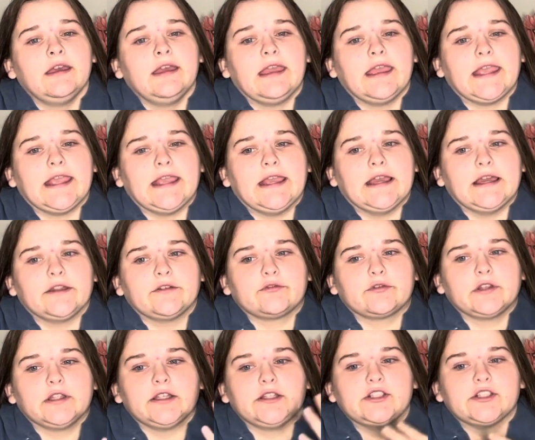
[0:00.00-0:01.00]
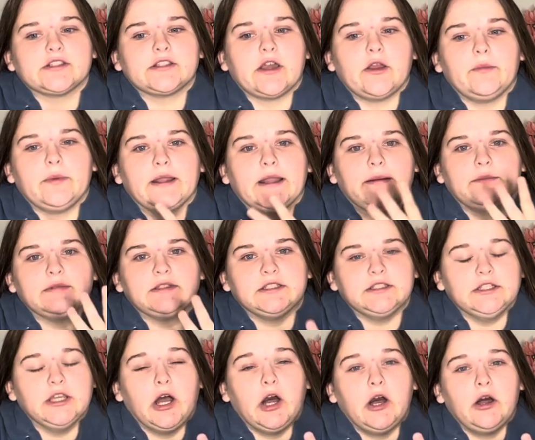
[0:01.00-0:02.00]
and really just open up to
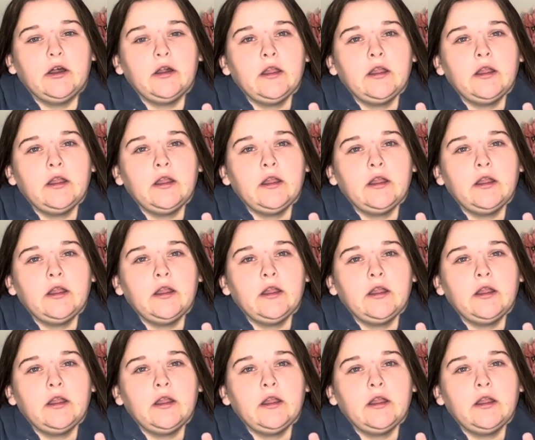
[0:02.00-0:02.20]
y'all.